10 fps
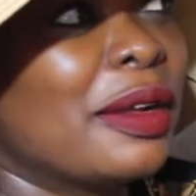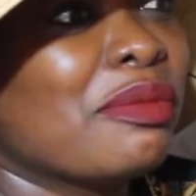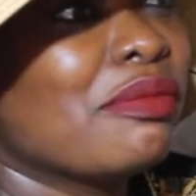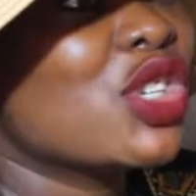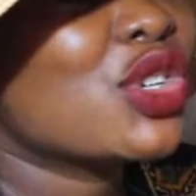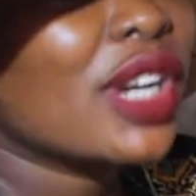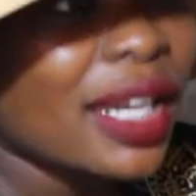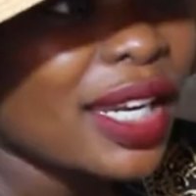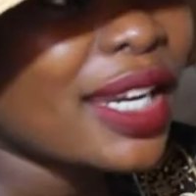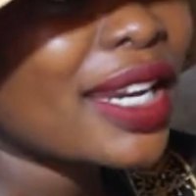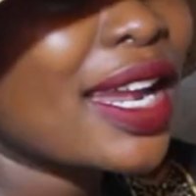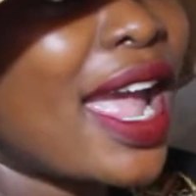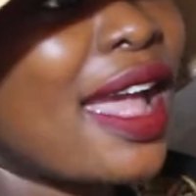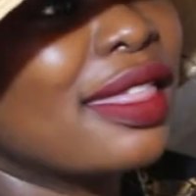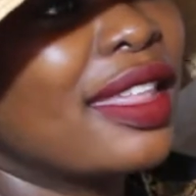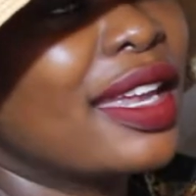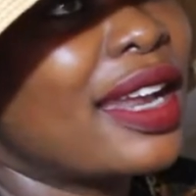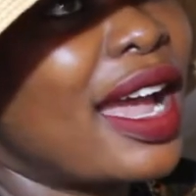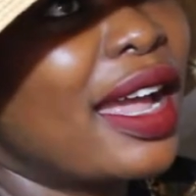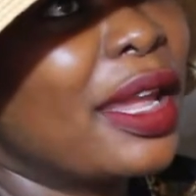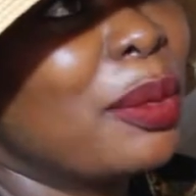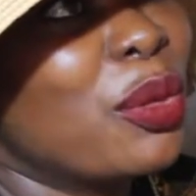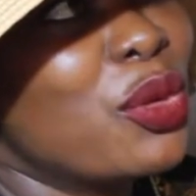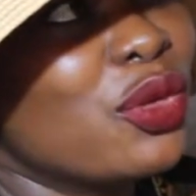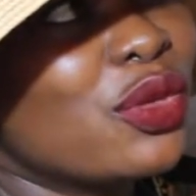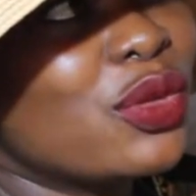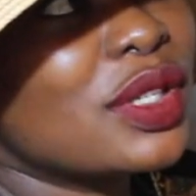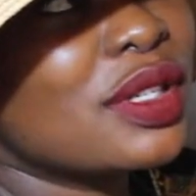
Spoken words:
matric, and then I moved